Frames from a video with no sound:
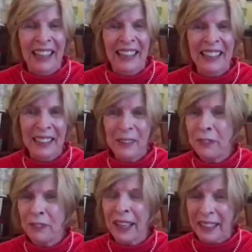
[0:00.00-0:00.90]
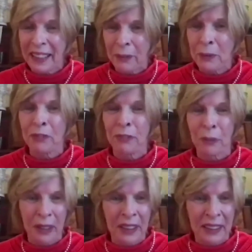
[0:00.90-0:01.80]
can you find out who fought
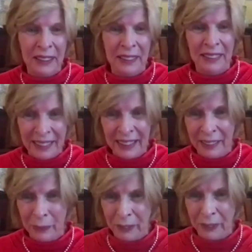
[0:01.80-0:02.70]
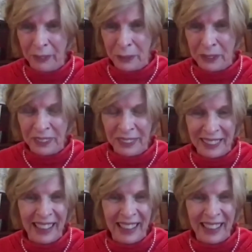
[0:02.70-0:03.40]
here in the Revolution?